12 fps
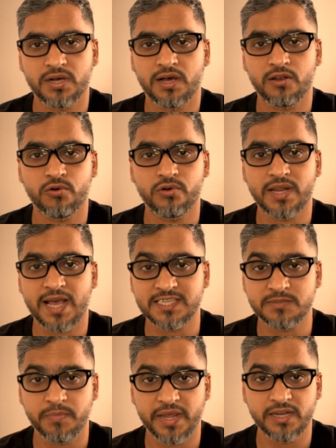alone
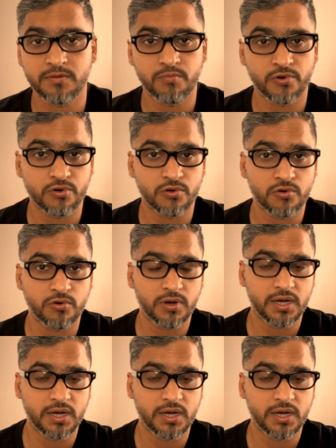has made Morocco